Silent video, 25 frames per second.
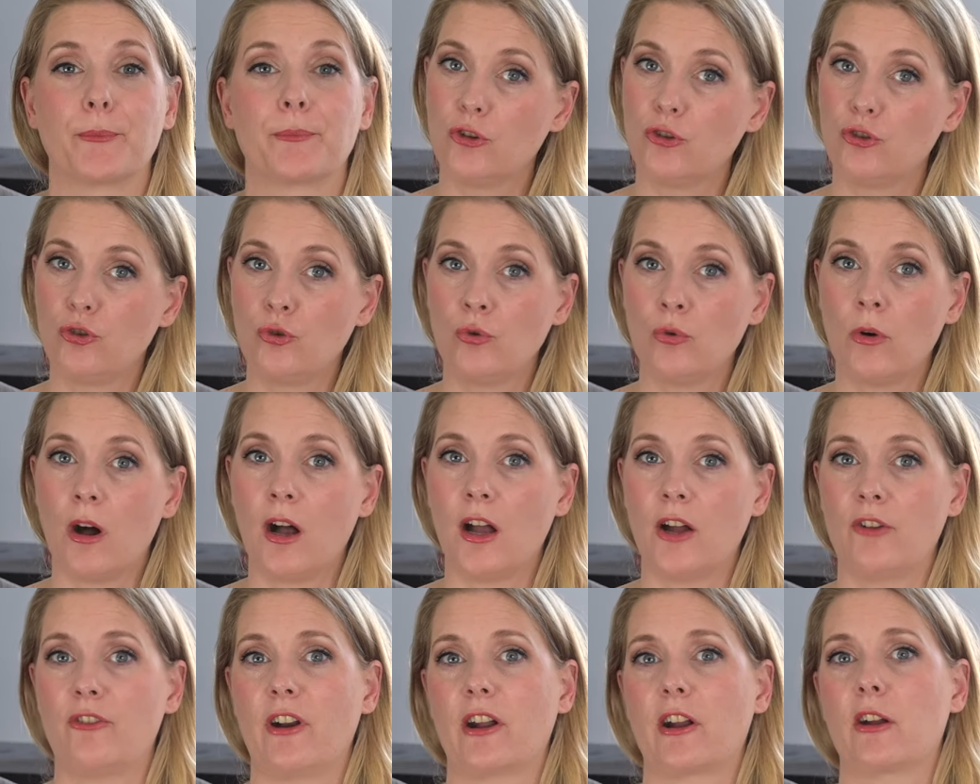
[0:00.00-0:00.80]
Do
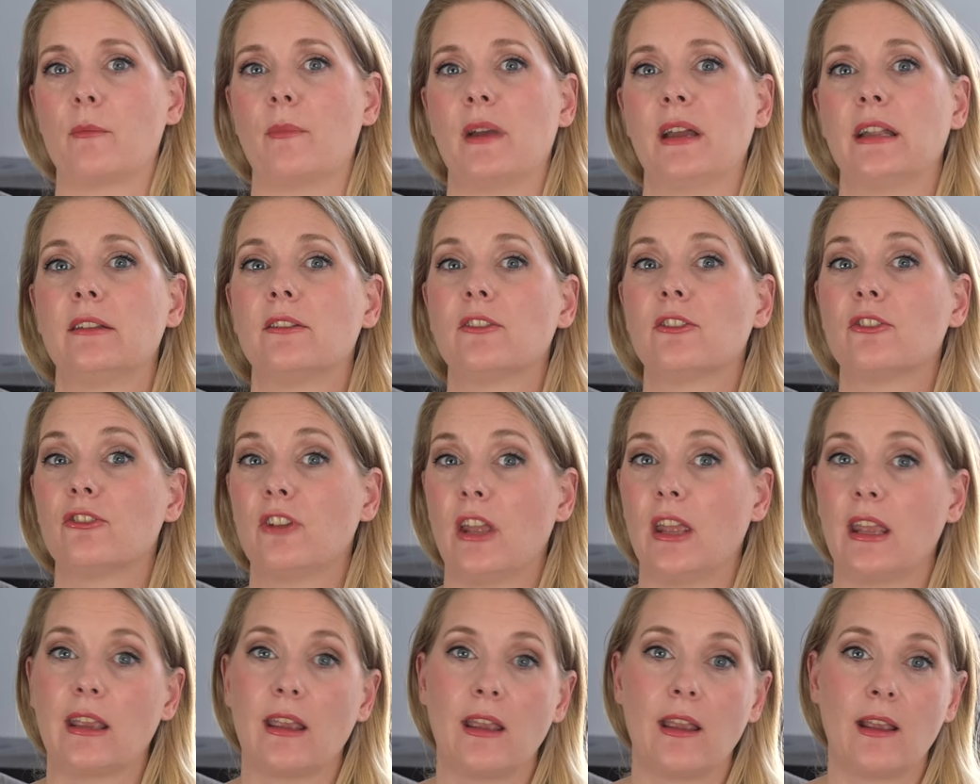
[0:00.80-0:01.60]
I recommend
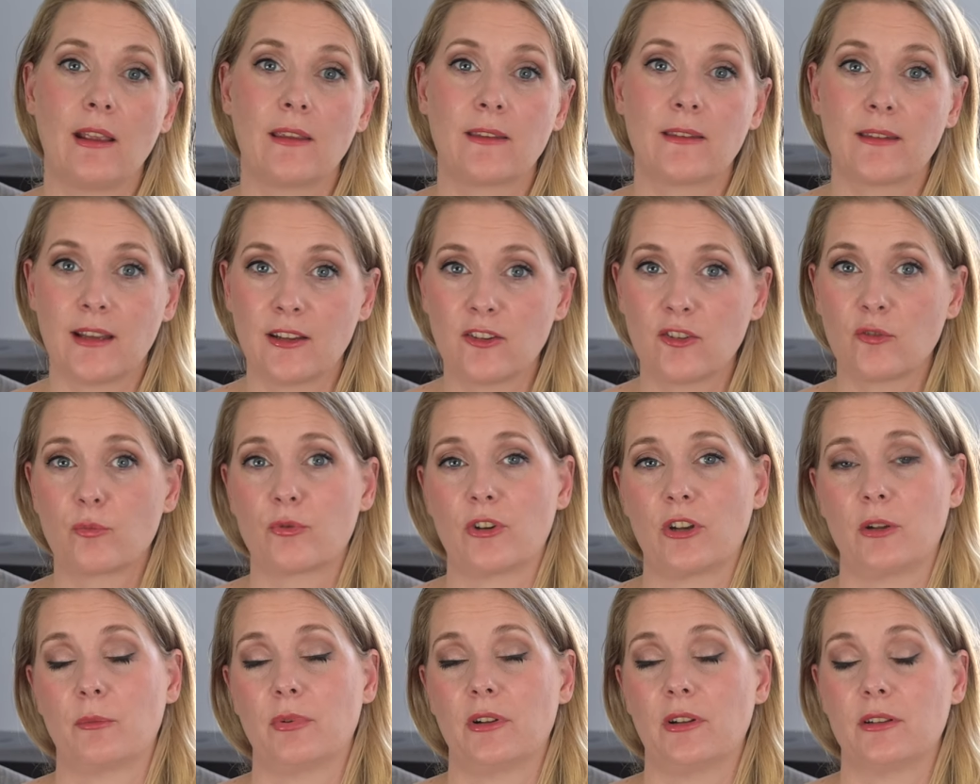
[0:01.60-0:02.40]
taking
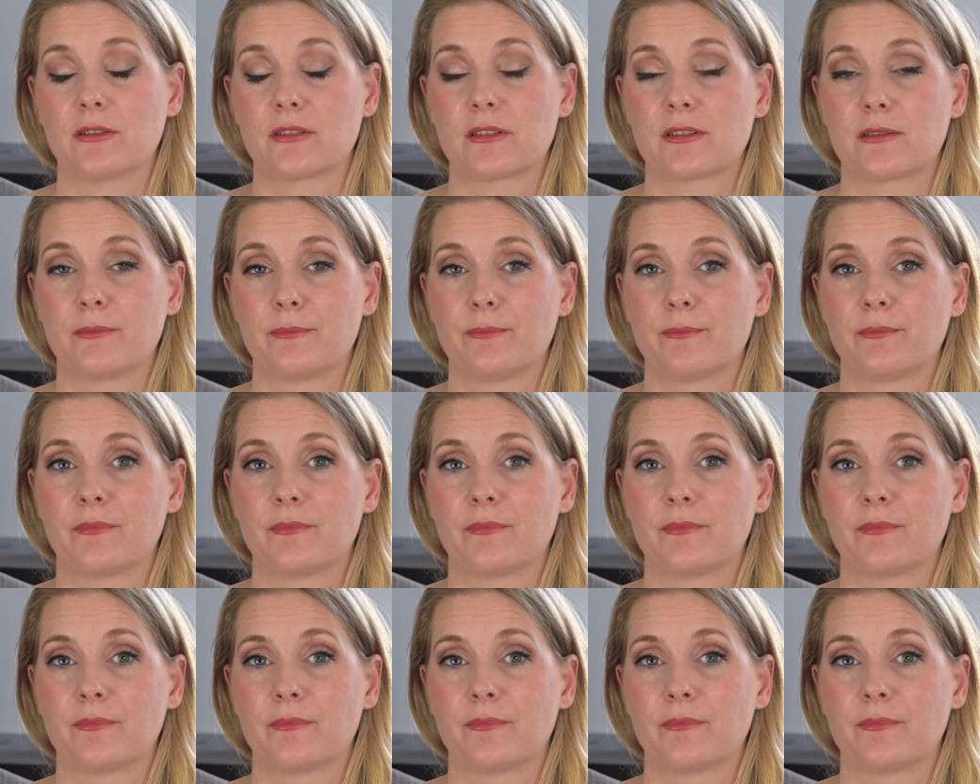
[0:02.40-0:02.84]
sunscreen pills?